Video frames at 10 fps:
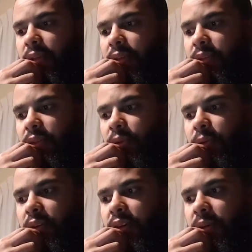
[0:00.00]

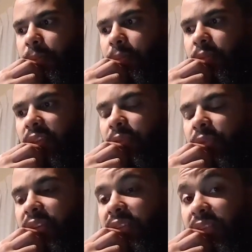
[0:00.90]
So um,
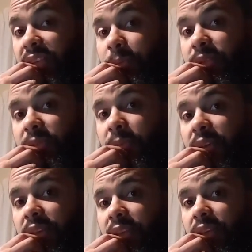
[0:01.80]
even these demons,
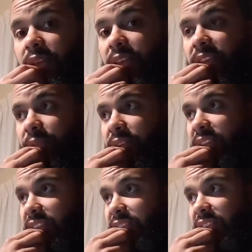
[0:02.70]
man, even
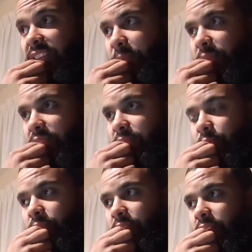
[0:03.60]
these demons,
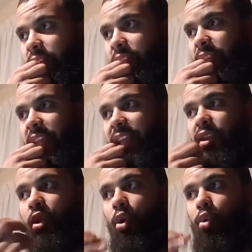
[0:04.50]
they
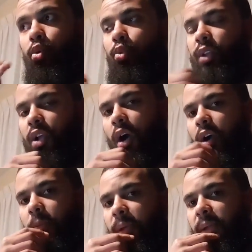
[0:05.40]
know who we
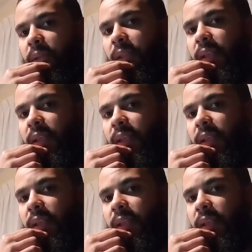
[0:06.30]
are, man.